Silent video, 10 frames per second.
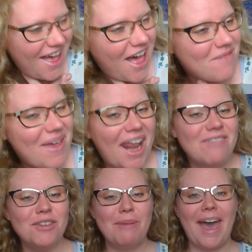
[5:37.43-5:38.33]
And I
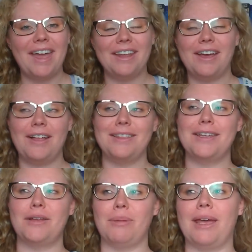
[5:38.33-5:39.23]
feel bad a
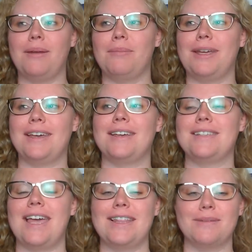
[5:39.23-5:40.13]
little bit
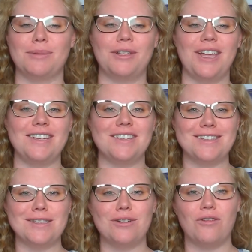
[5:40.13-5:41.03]
because Haley in Bookland,
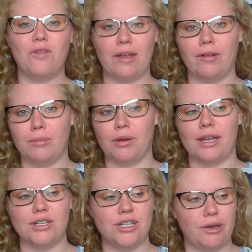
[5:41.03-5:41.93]
this is her favorite book,
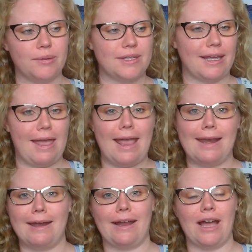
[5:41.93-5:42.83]
and she owns like
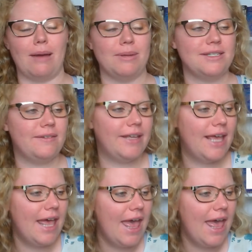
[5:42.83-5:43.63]
89 copies of it.